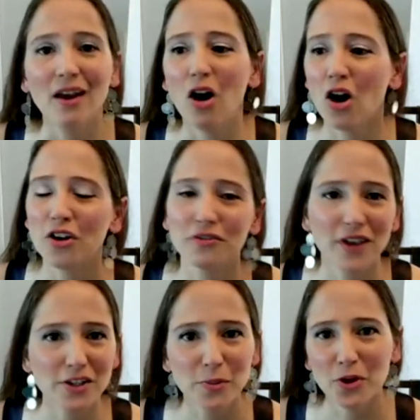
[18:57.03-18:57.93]
on
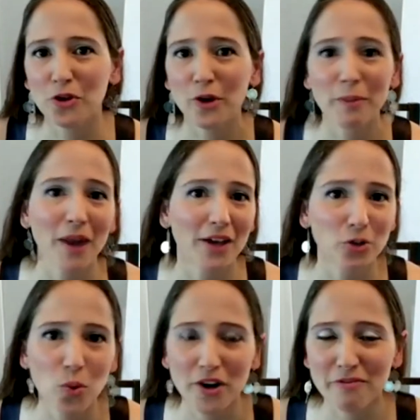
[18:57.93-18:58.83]
Facebook or reply
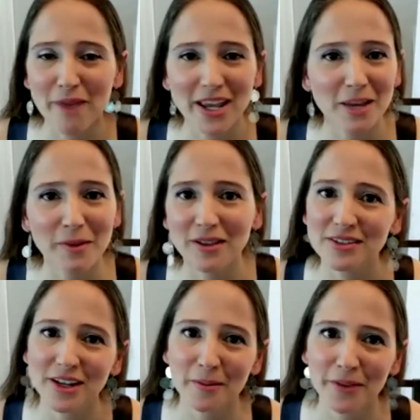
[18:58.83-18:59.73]
to one of my
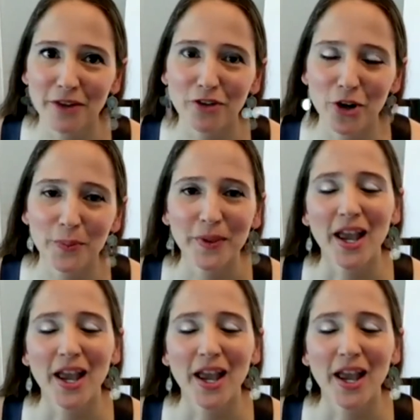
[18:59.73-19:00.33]
emails, and I'm there for you.